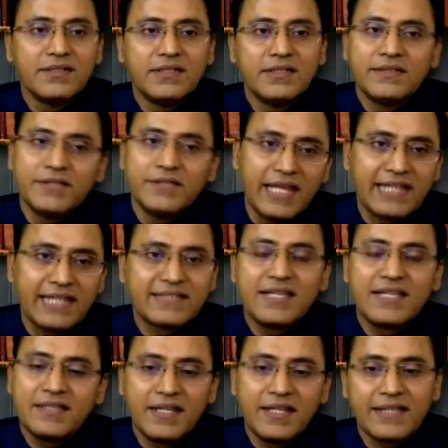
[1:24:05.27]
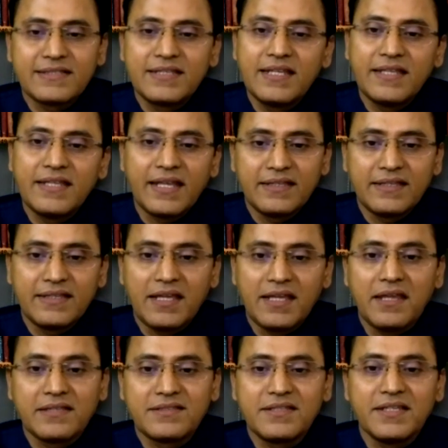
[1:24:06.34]
The next day, the next day, the next
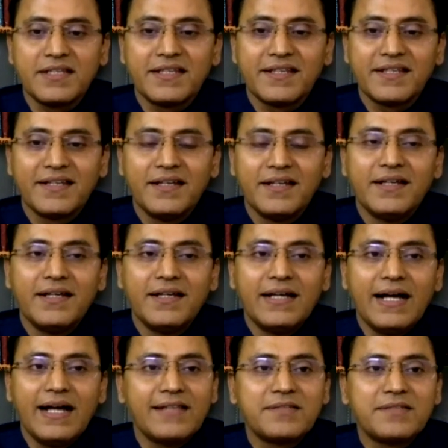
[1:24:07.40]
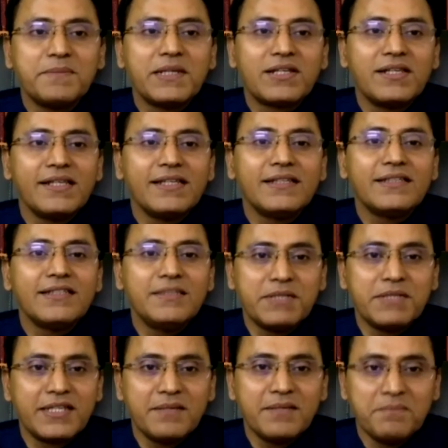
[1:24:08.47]
day. Ultimately, he
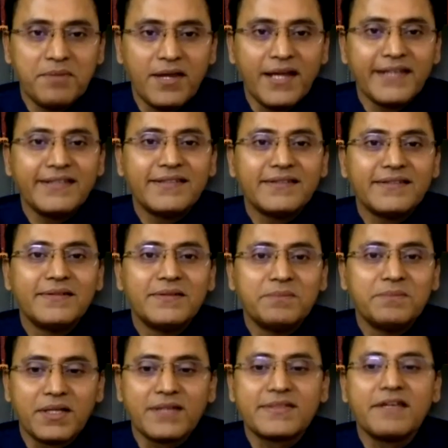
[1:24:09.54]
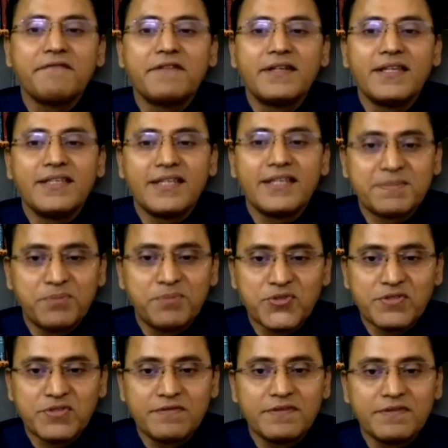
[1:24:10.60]
became blind because every day he exposed
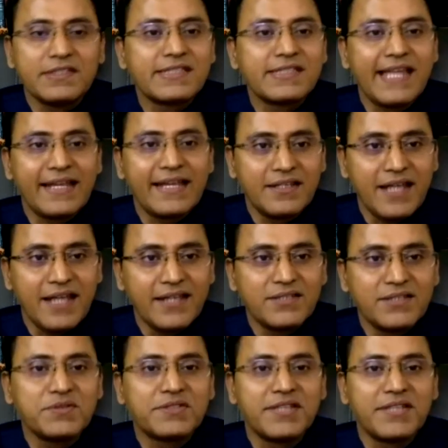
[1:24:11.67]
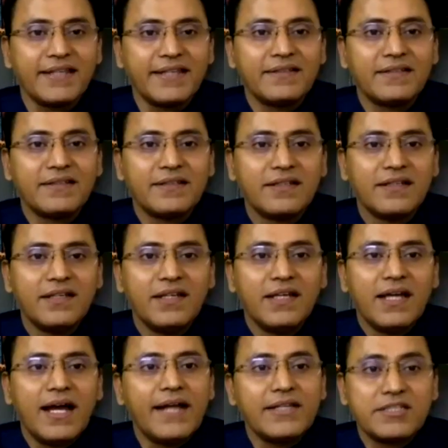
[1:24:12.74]
his naked eye to the sun.
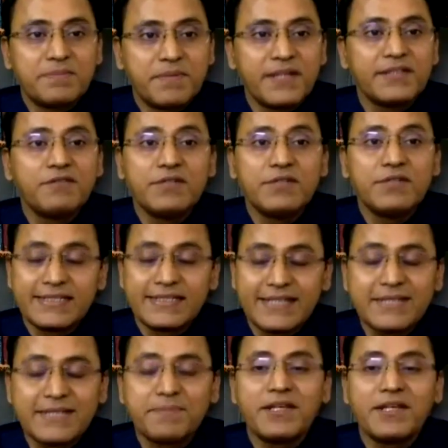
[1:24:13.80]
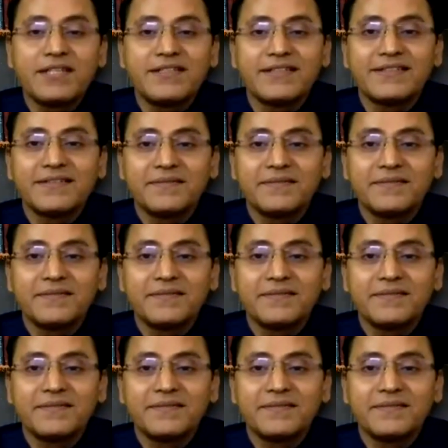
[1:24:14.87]
And his brother was exasperated.